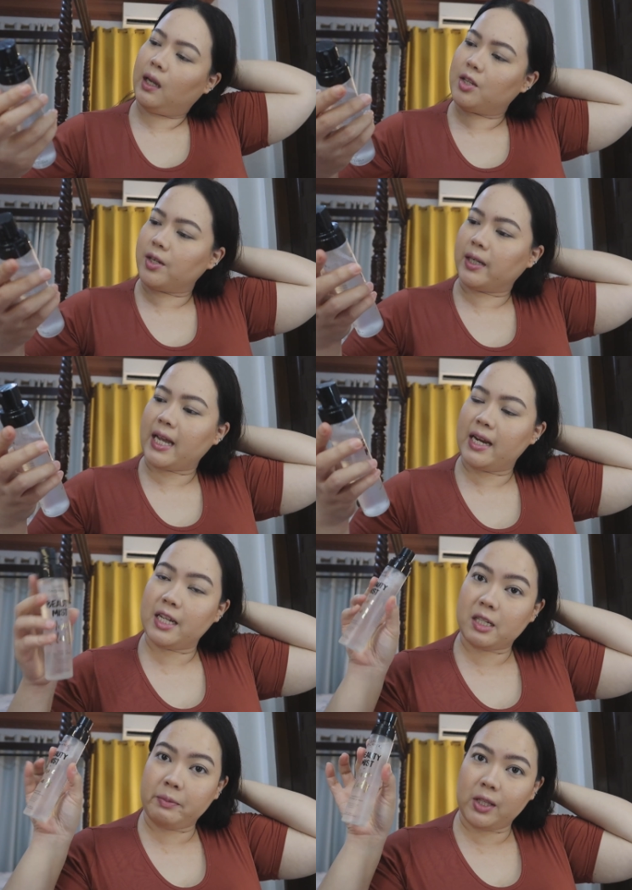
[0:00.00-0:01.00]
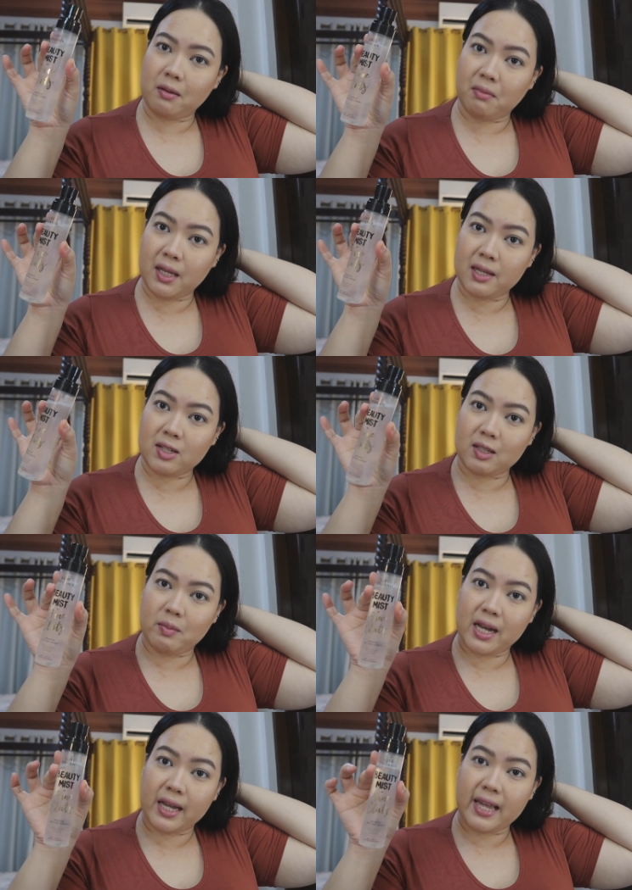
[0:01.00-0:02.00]
Luxe Organix Beauty Mist
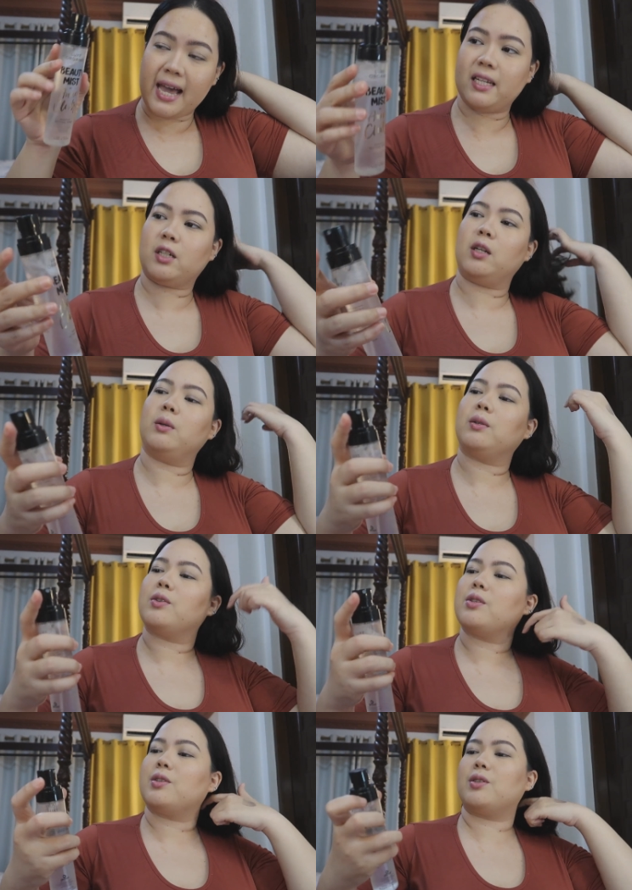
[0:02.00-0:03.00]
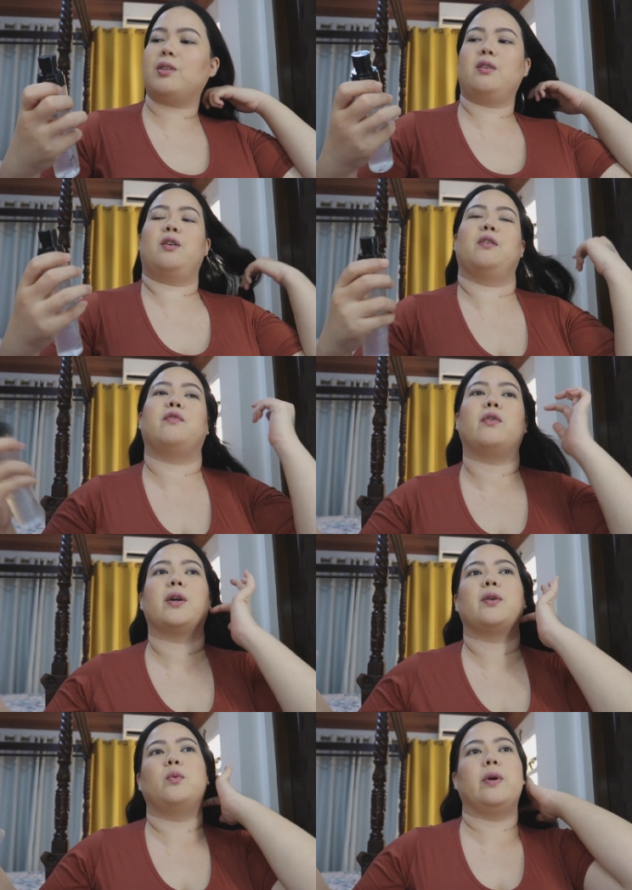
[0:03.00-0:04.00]
by Anne Clutes
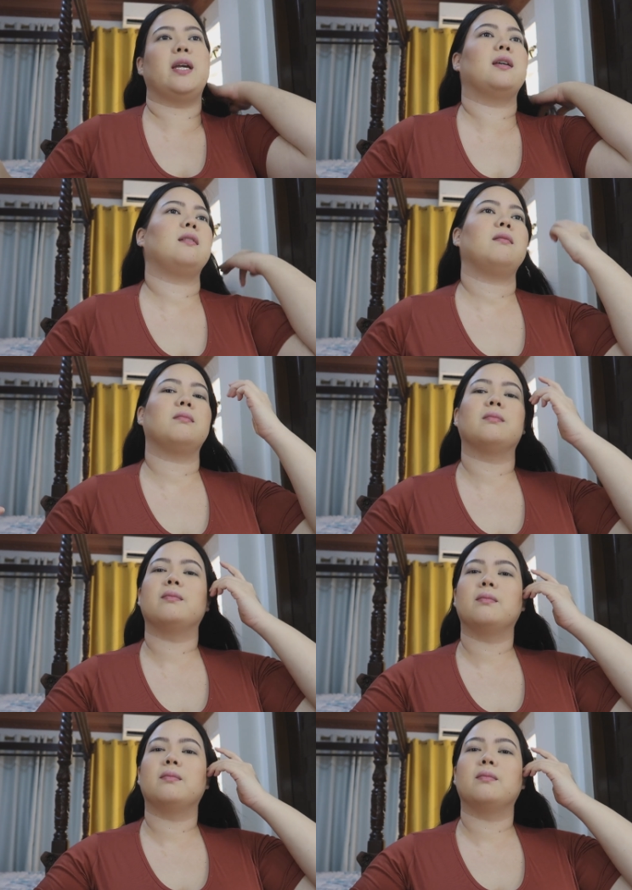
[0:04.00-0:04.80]
for the win.